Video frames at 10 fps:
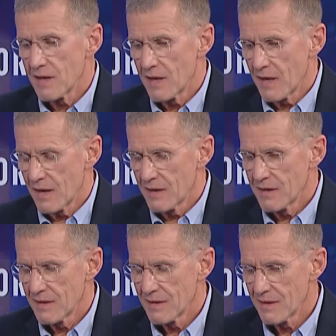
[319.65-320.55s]
uh,
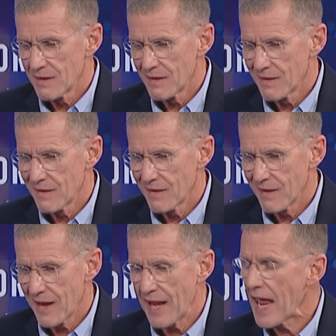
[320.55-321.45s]

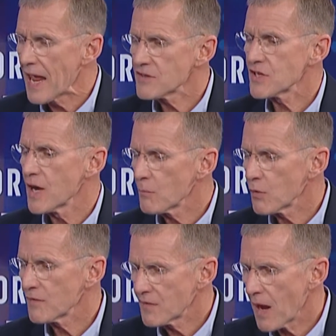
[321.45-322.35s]
and has a
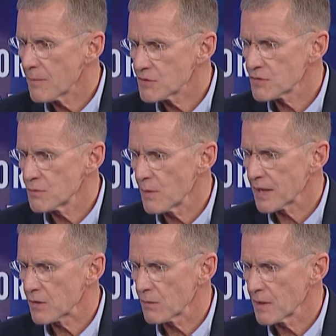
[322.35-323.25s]
number of times through my
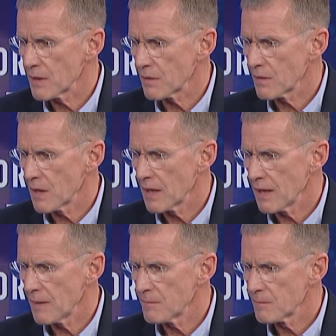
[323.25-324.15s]
career.
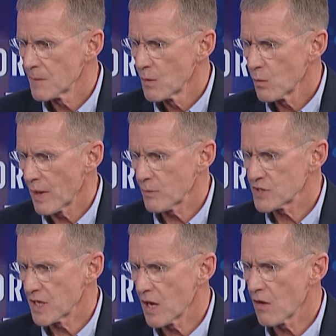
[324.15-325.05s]
Um, when I
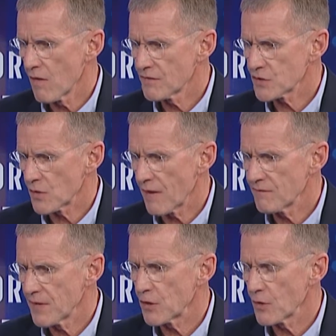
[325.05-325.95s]
was a young officer, I
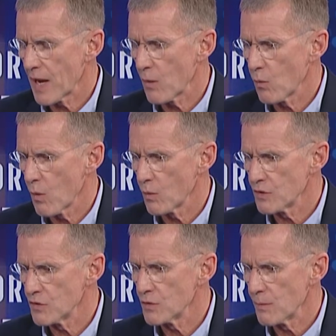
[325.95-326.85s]
figured out what
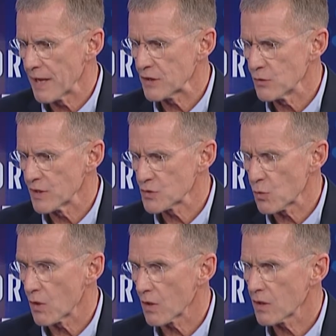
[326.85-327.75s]
would do to make units
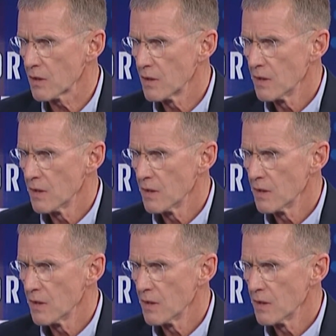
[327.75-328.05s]
work,